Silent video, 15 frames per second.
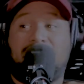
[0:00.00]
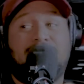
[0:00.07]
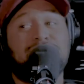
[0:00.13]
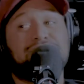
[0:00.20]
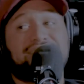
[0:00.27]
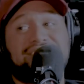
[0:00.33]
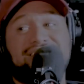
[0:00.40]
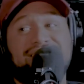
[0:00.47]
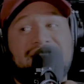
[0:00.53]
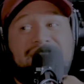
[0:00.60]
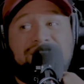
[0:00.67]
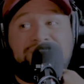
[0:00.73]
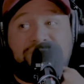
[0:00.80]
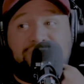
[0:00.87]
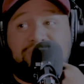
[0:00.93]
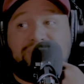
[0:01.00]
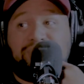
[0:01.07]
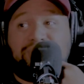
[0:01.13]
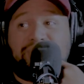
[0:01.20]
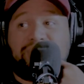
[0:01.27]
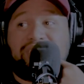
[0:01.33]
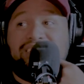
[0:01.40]
I'm just now starting to
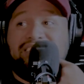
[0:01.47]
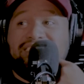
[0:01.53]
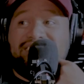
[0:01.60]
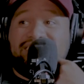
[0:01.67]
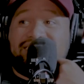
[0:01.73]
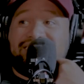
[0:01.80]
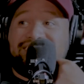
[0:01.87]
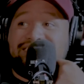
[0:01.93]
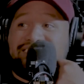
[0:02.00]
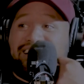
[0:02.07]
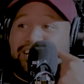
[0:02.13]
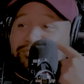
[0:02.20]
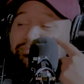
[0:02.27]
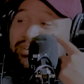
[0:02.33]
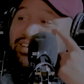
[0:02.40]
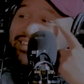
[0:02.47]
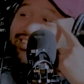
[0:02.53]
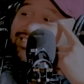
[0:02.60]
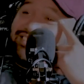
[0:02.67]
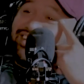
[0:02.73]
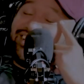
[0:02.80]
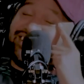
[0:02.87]
learn. And then, like, man,
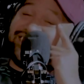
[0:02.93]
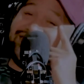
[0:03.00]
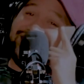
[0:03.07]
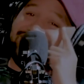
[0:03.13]
it's like,